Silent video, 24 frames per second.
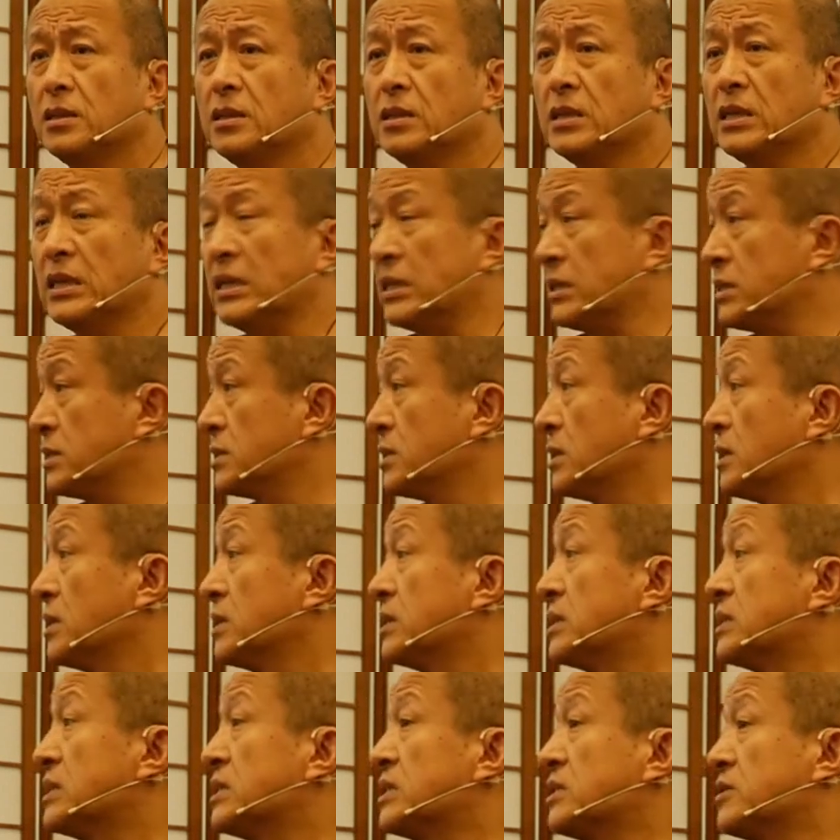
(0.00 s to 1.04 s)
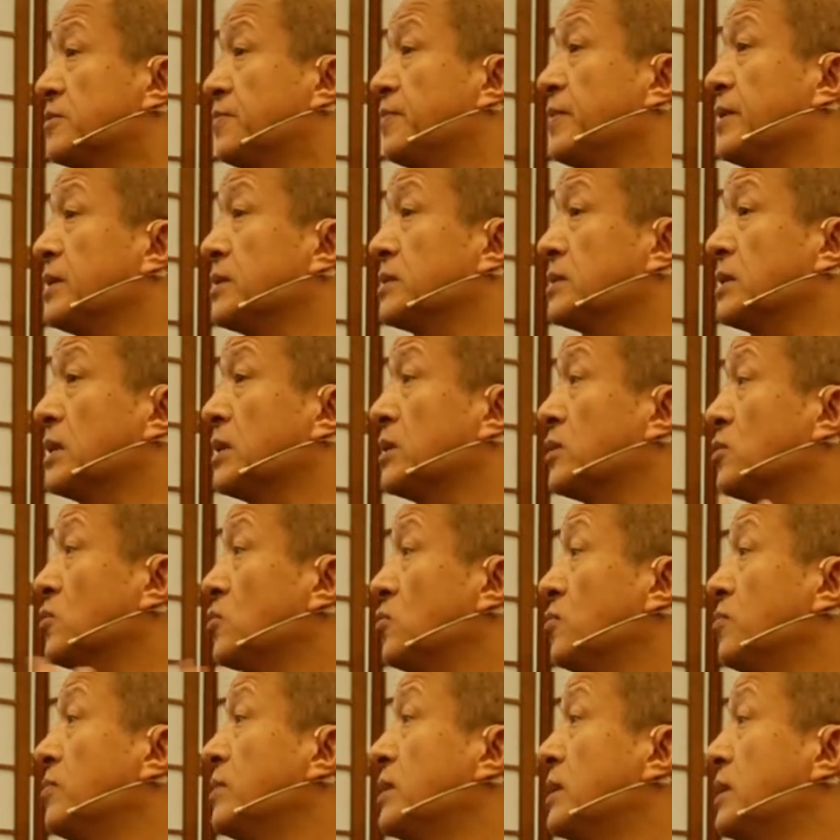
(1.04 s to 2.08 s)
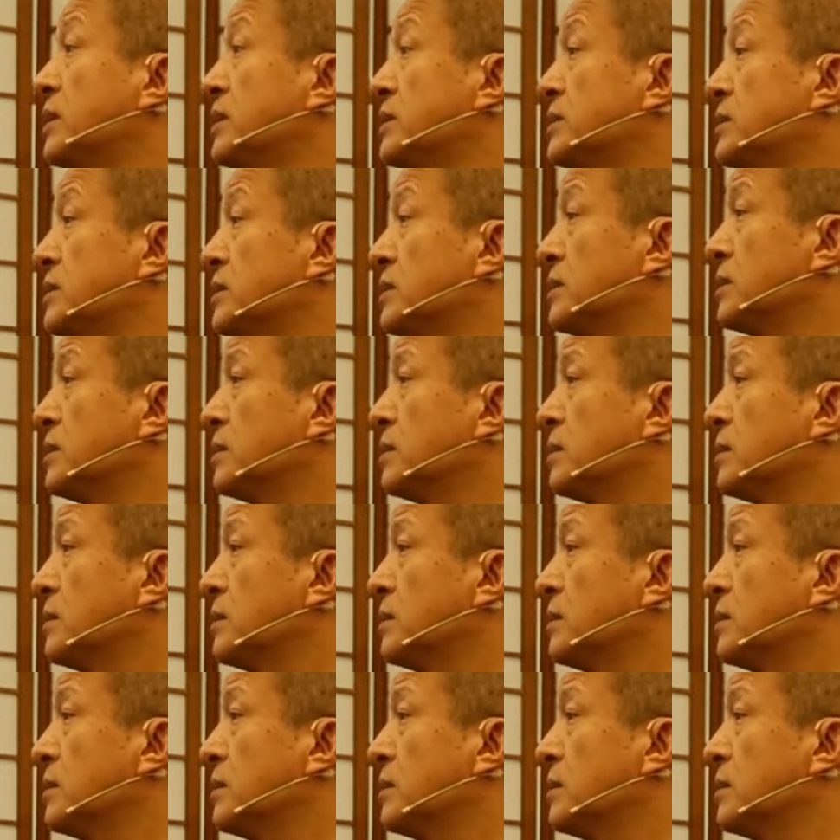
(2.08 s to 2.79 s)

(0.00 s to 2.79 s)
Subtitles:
is respect and humility.